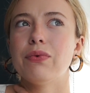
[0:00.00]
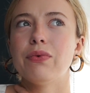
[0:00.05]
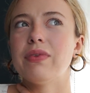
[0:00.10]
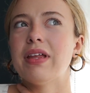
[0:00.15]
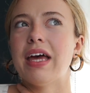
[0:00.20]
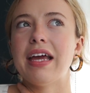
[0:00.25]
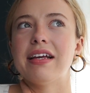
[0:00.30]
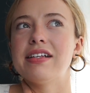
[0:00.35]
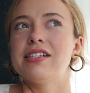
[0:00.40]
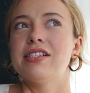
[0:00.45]

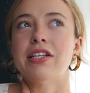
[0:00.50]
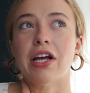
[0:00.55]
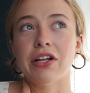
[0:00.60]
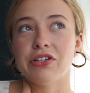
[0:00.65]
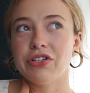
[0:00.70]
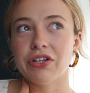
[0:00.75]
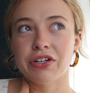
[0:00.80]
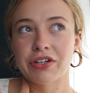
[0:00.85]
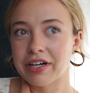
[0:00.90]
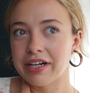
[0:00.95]
like
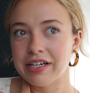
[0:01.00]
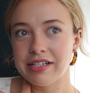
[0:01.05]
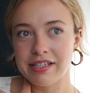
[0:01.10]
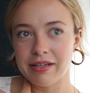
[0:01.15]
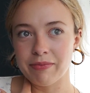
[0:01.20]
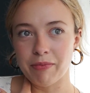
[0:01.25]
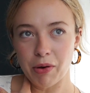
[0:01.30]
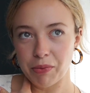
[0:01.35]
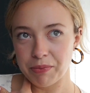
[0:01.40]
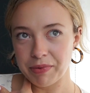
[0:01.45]
such a crazy
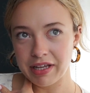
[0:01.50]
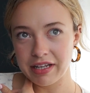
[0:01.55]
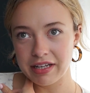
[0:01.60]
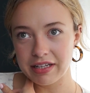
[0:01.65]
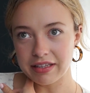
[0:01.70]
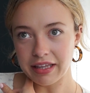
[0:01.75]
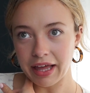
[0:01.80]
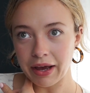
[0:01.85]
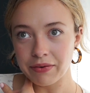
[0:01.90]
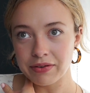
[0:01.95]
moment.
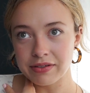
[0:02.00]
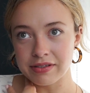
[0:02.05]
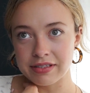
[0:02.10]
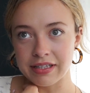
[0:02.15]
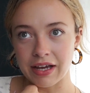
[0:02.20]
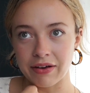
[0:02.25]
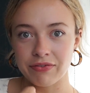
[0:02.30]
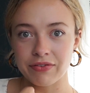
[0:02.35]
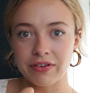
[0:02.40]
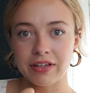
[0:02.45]
That was
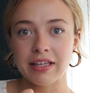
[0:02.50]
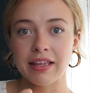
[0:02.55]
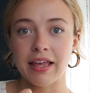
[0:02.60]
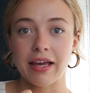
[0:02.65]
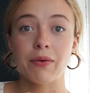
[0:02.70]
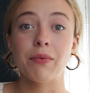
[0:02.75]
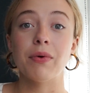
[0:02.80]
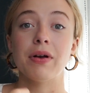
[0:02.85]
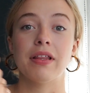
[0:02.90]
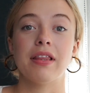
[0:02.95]
definitely
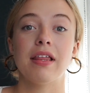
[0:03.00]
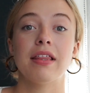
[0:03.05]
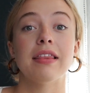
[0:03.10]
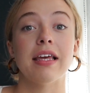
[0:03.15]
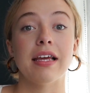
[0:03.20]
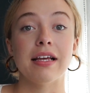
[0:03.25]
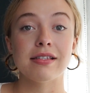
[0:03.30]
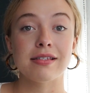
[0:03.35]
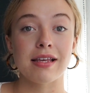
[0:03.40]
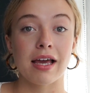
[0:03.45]
like one of the
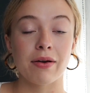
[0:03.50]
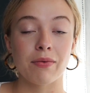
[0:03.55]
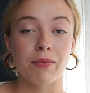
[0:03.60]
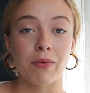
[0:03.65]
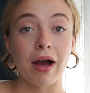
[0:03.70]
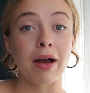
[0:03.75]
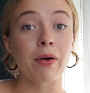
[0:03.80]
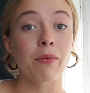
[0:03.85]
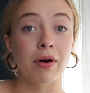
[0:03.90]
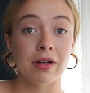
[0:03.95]
things I,
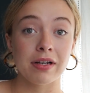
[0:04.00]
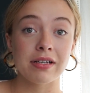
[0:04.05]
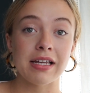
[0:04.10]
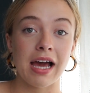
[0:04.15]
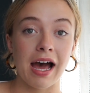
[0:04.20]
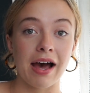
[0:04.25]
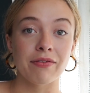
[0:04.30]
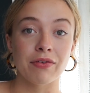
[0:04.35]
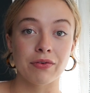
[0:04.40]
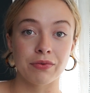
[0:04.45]
why I wanted to
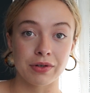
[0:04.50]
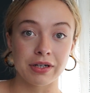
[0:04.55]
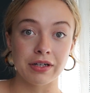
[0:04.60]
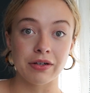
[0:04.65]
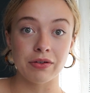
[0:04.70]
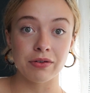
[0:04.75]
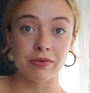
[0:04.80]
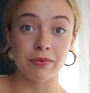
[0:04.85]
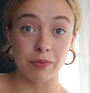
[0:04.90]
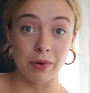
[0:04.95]
have a
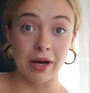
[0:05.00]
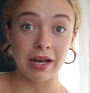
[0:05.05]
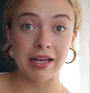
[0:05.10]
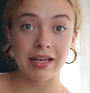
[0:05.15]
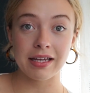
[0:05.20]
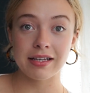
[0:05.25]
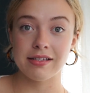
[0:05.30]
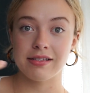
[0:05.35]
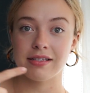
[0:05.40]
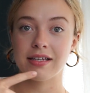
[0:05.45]
real
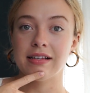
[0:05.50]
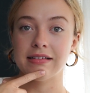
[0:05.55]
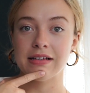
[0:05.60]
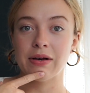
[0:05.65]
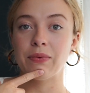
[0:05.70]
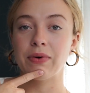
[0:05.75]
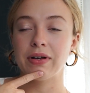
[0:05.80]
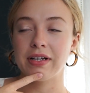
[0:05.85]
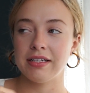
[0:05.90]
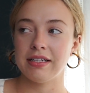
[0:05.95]
wedding is because I
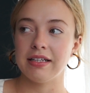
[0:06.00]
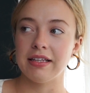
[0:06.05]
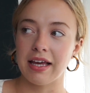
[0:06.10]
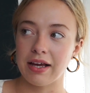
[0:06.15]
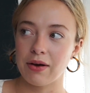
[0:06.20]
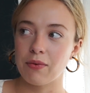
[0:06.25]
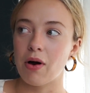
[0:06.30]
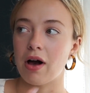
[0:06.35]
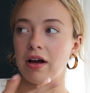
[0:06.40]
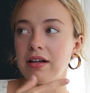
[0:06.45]
wanted to
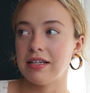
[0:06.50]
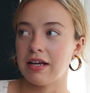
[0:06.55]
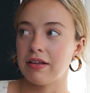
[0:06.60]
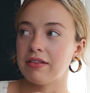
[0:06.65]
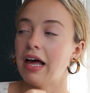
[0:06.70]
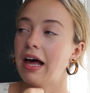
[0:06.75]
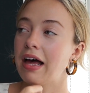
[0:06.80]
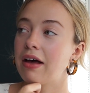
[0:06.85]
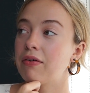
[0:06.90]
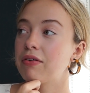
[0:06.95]
like walk down
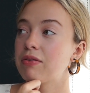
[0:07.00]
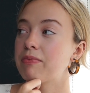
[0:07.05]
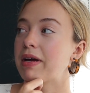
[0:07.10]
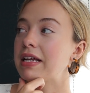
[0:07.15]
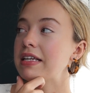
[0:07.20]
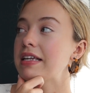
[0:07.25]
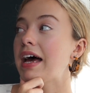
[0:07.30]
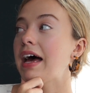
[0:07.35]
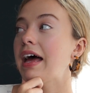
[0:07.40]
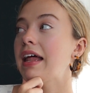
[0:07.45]
the aisle with my
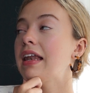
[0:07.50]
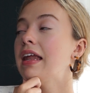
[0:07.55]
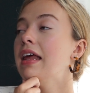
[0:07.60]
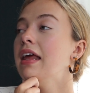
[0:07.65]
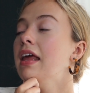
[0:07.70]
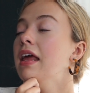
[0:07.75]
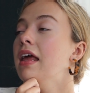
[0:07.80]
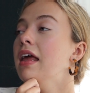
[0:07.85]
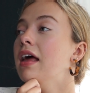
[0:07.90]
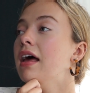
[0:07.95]
dad.
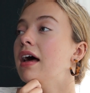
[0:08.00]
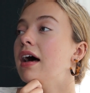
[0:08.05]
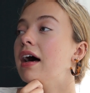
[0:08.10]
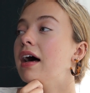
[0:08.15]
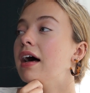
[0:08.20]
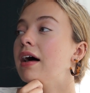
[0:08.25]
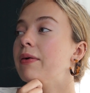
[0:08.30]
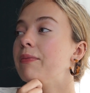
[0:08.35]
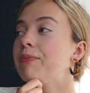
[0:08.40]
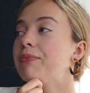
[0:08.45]

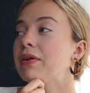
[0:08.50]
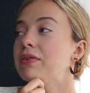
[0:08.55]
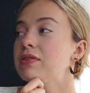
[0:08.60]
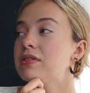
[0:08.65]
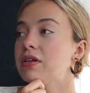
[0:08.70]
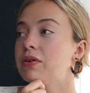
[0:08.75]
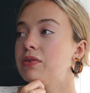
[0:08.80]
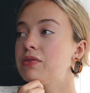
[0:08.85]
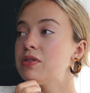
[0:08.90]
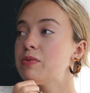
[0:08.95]
Um, it was
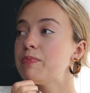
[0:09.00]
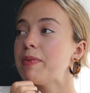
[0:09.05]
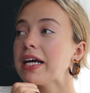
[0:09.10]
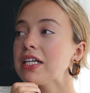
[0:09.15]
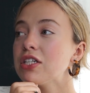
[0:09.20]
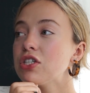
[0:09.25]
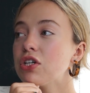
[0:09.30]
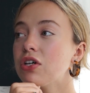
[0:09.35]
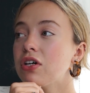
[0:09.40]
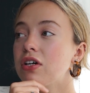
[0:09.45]
so
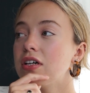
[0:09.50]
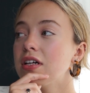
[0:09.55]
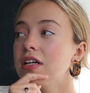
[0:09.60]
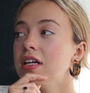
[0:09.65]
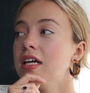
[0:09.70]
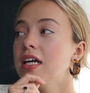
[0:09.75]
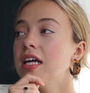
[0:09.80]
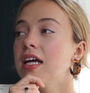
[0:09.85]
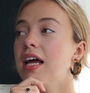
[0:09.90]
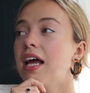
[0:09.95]

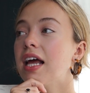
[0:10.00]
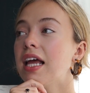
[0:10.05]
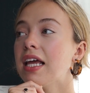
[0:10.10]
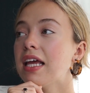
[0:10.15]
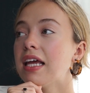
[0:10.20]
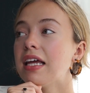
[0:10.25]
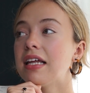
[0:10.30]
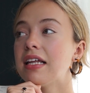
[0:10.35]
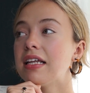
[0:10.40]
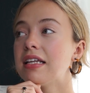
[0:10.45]
special
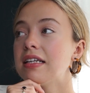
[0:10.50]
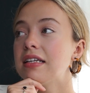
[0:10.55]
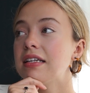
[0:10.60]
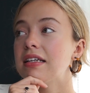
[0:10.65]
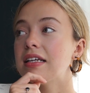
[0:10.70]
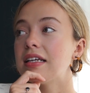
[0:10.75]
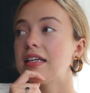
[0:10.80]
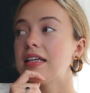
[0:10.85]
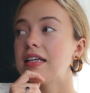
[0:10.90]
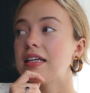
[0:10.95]

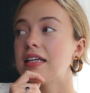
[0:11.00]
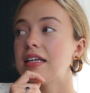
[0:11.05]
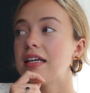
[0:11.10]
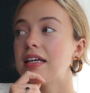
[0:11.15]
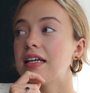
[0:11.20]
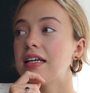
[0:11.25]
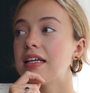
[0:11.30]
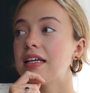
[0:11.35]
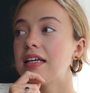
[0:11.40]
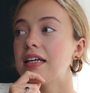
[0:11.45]
and
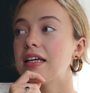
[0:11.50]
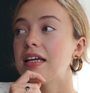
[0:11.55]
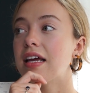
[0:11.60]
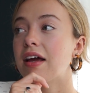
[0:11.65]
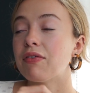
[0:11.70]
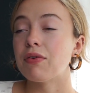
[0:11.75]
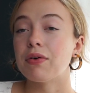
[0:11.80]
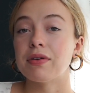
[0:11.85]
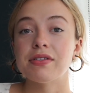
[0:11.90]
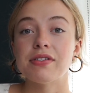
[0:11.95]

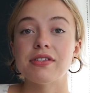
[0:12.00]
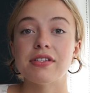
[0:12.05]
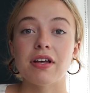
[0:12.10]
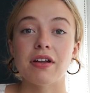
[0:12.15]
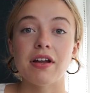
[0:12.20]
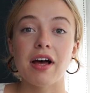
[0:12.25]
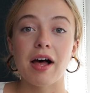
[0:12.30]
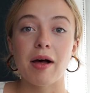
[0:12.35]
everyone stood